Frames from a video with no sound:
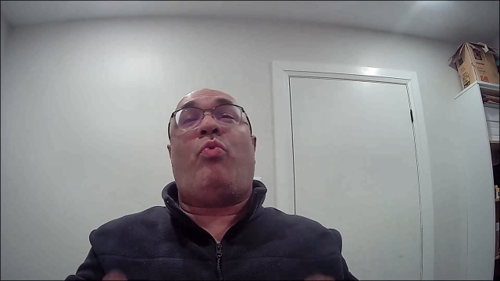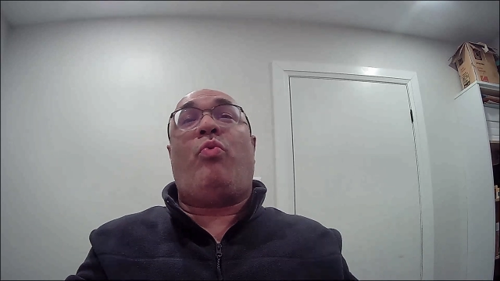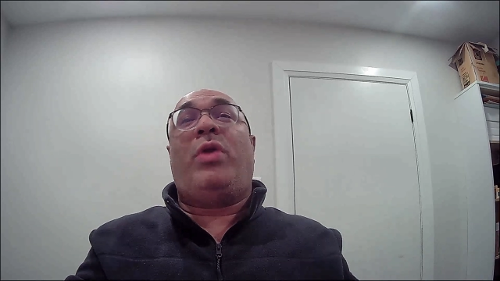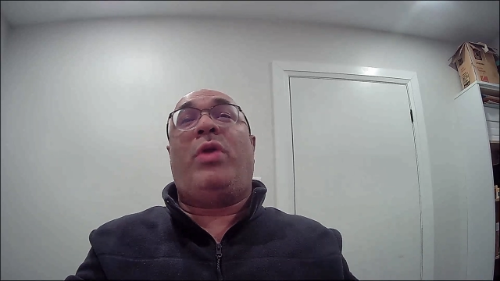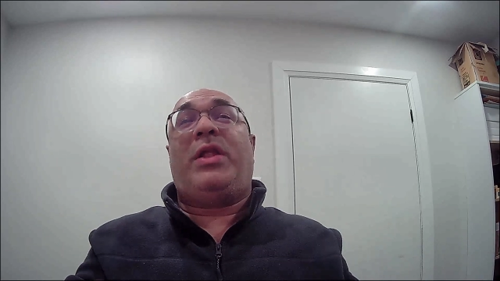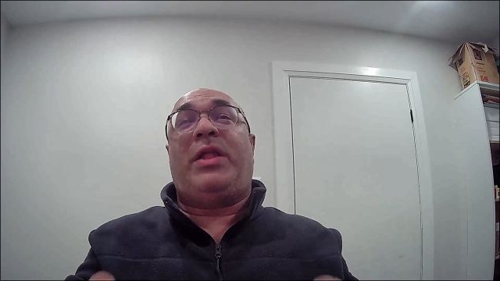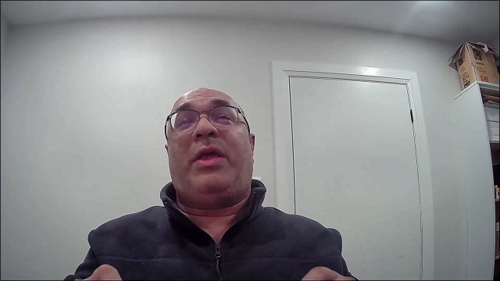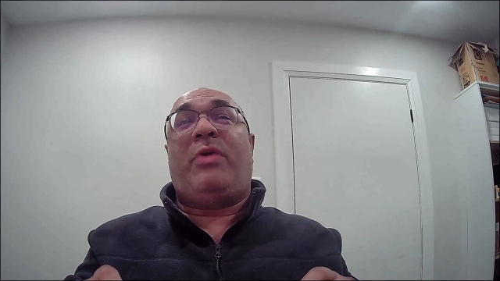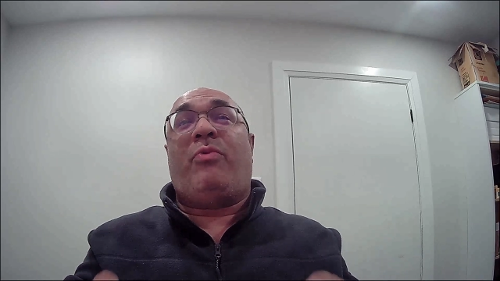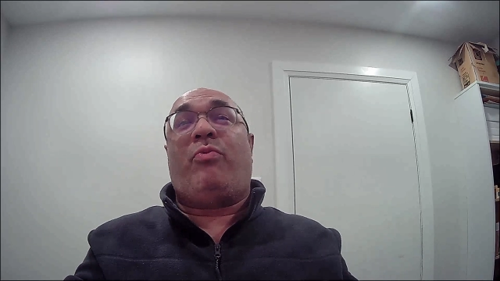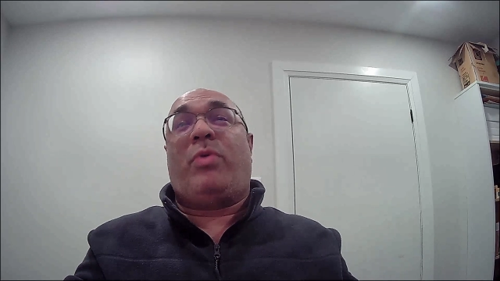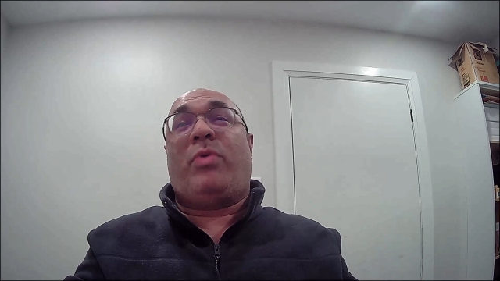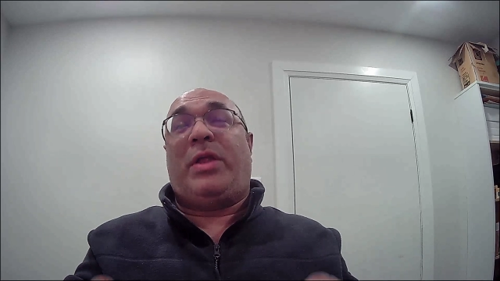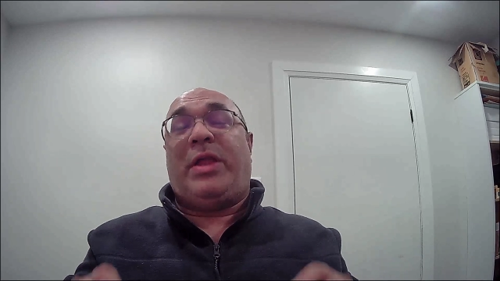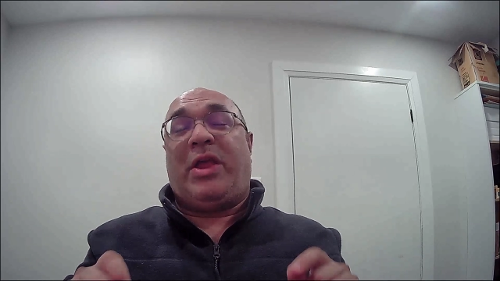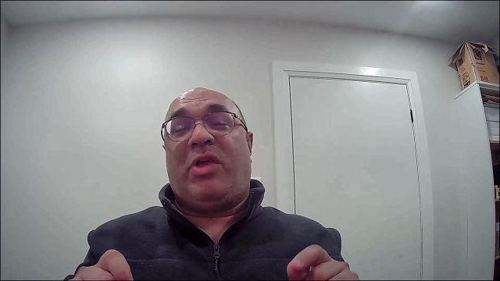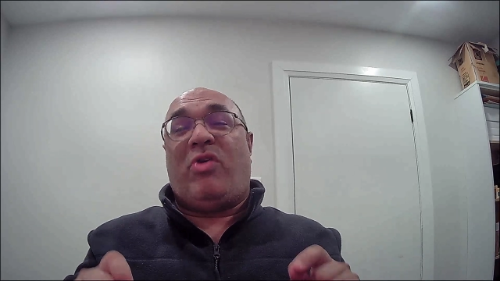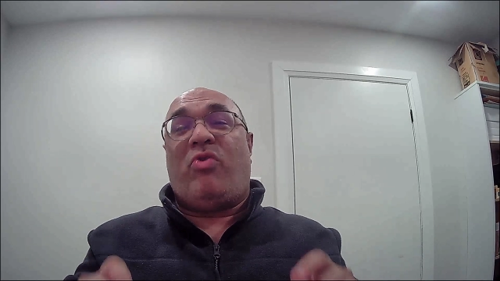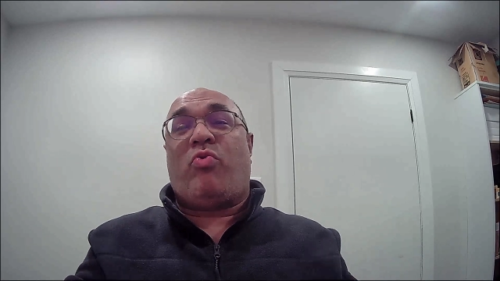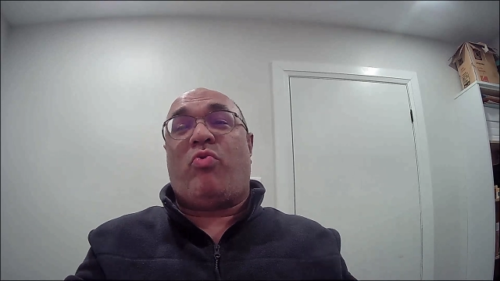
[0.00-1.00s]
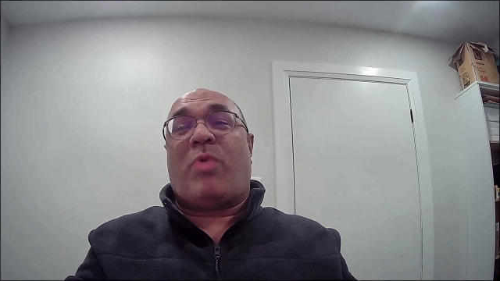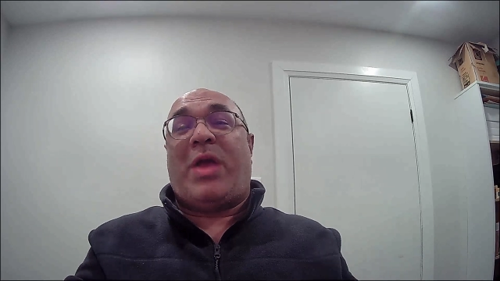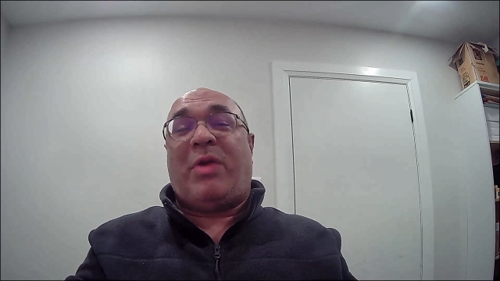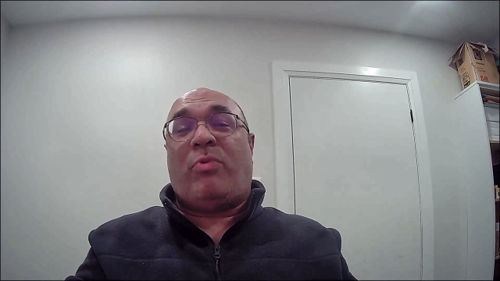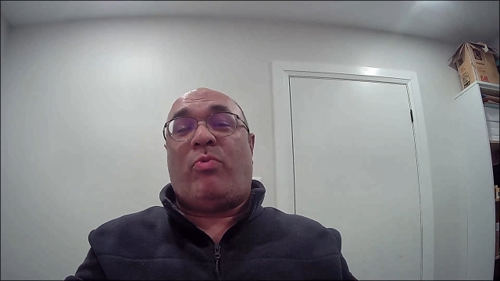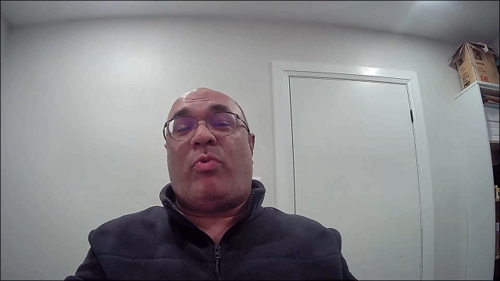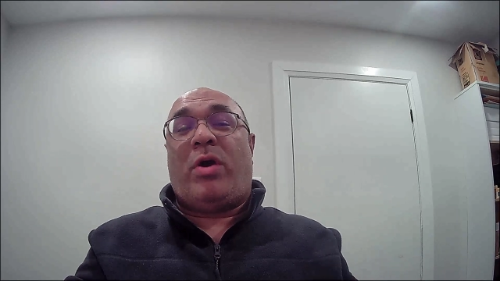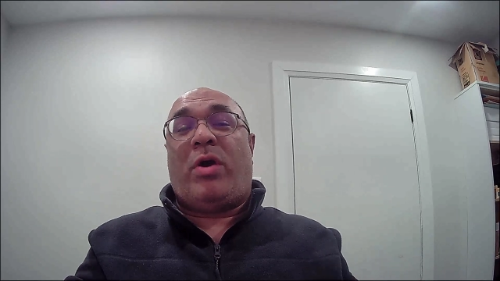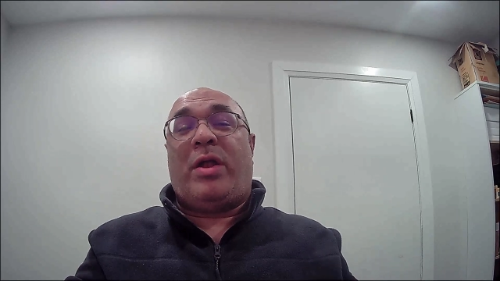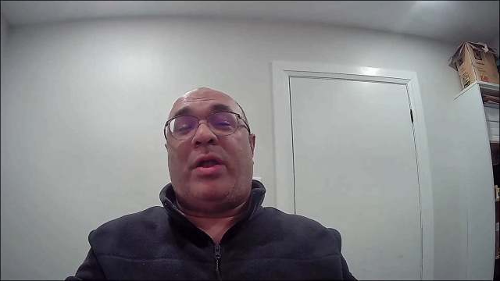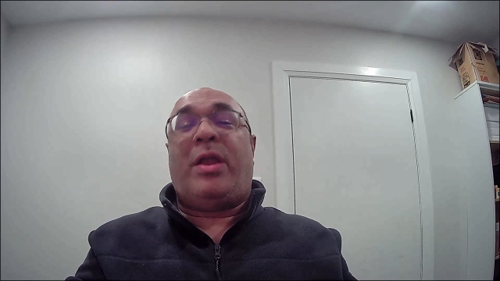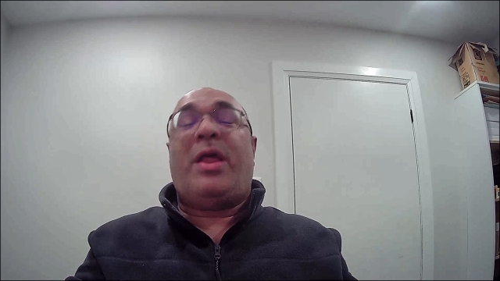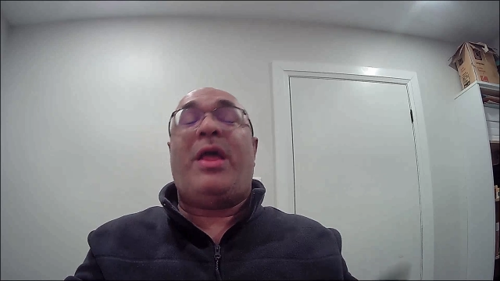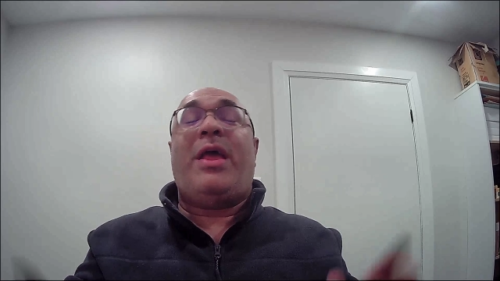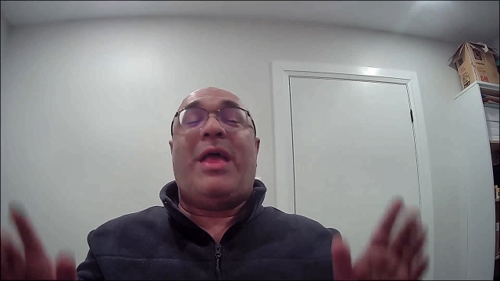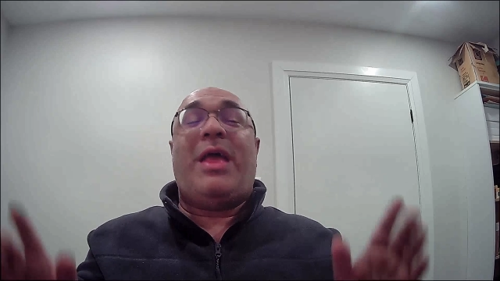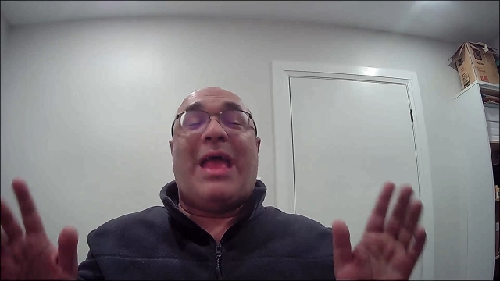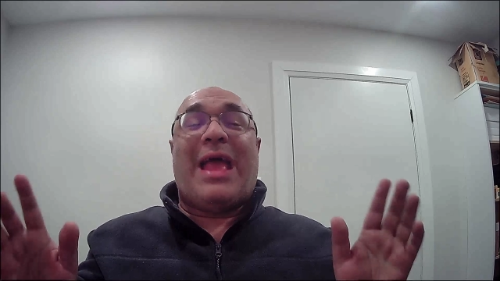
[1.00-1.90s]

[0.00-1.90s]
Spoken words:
really, really great one